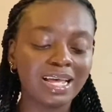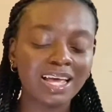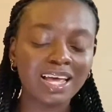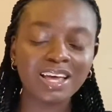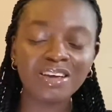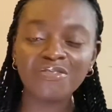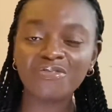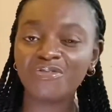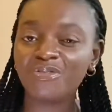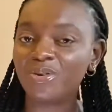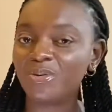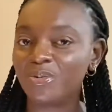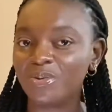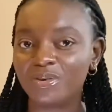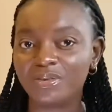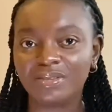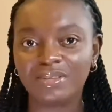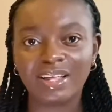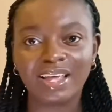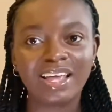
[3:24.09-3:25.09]

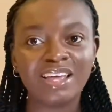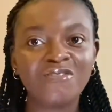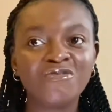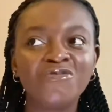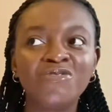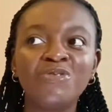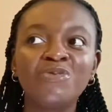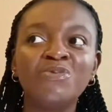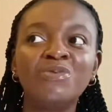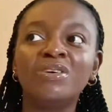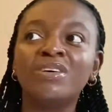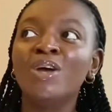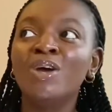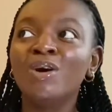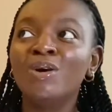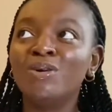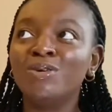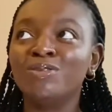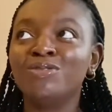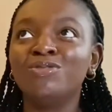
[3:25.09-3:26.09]
Everyone
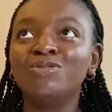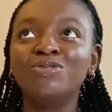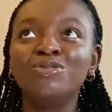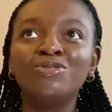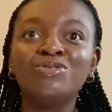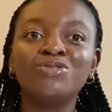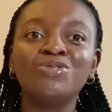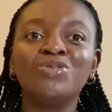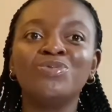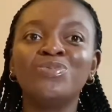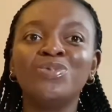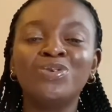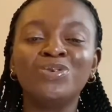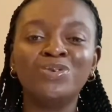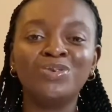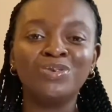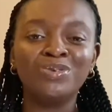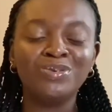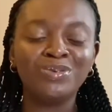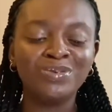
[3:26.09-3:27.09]
on YouTube
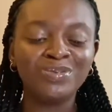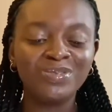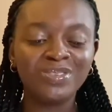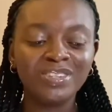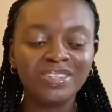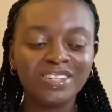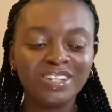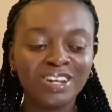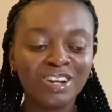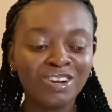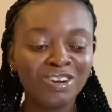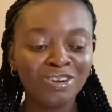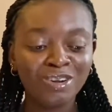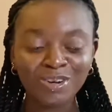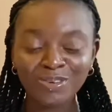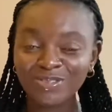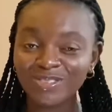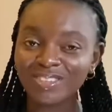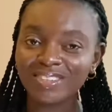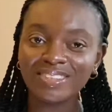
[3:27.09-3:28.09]
who
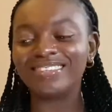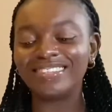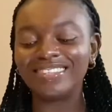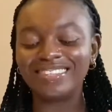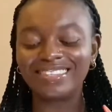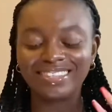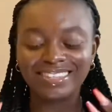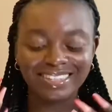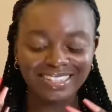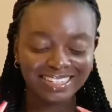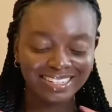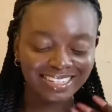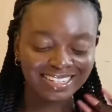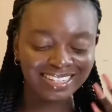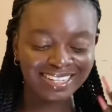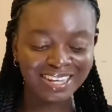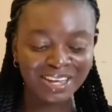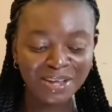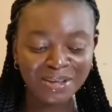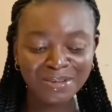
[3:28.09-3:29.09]
loves to see
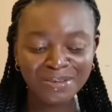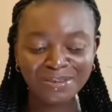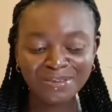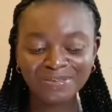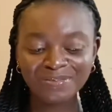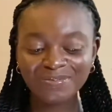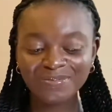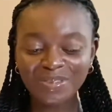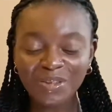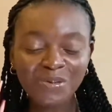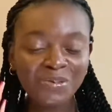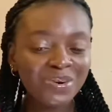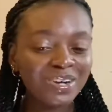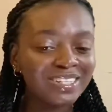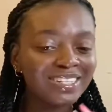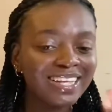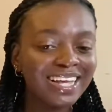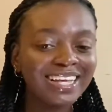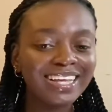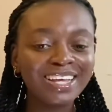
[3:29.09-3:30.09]
what
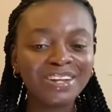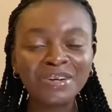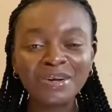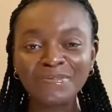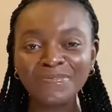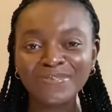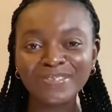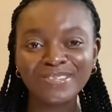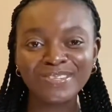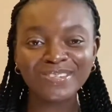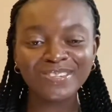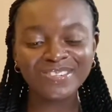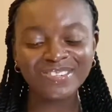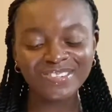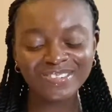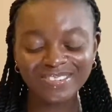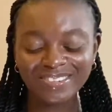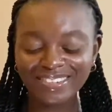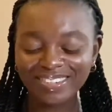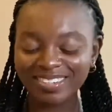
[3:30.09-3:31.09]
I get up
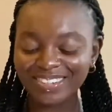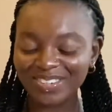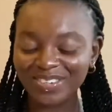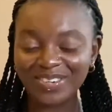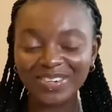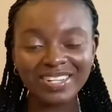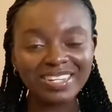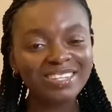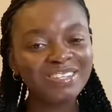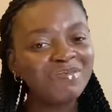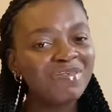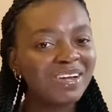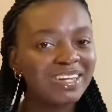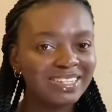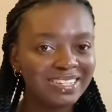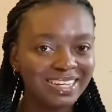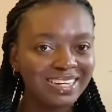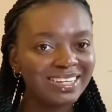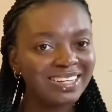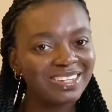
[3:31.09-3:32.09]
to, you know, is my
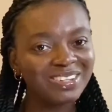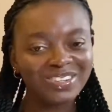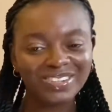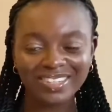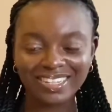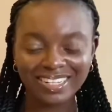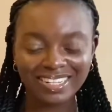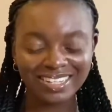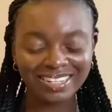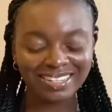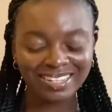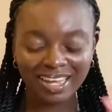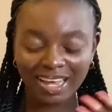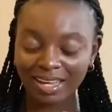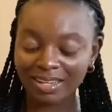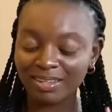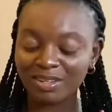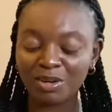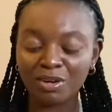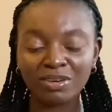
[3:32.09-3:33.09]
target audience.
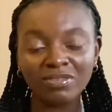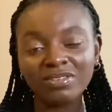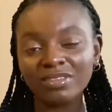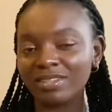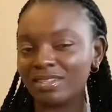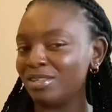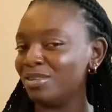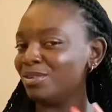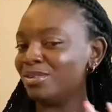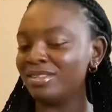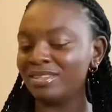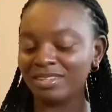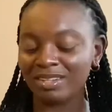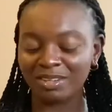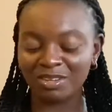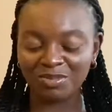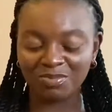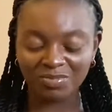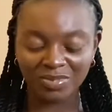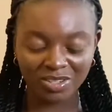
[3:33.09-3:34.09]
And obviously you're going to
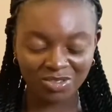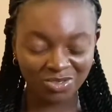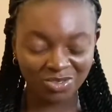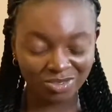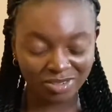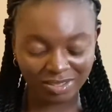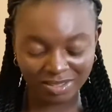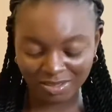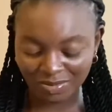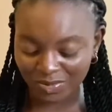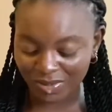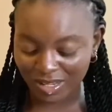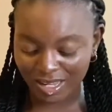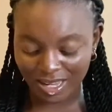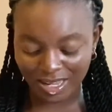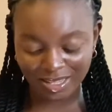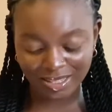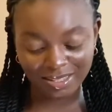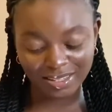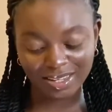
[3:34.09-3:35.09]
love me, trust me
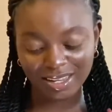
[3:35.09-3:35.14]
guys.